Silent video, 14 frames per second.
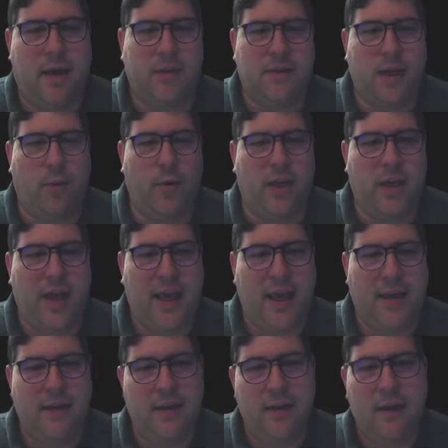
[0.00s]
we saw we
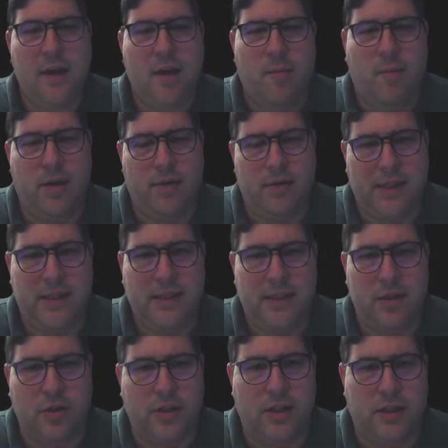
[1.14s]
can, but it was
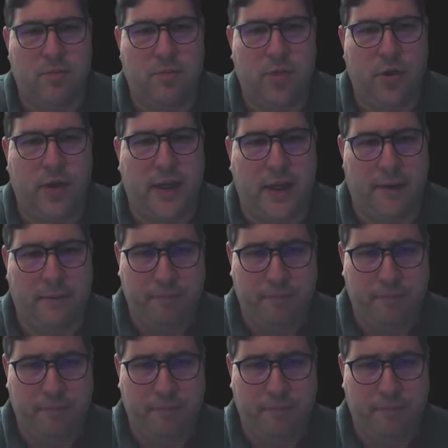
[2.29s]
easier to just put it in.